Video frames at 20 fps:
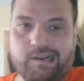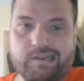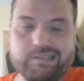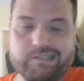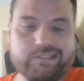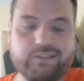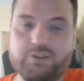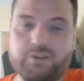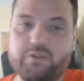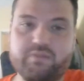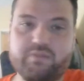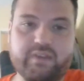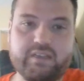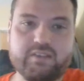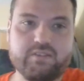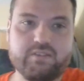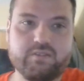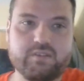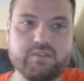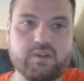I just don't know if I
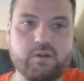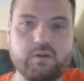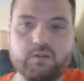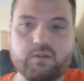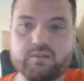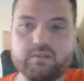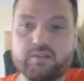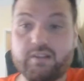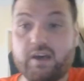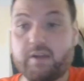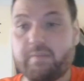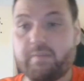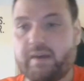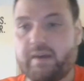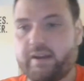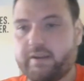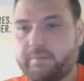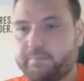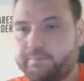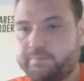could do the cold. Thought
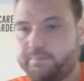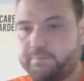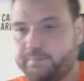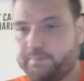about it.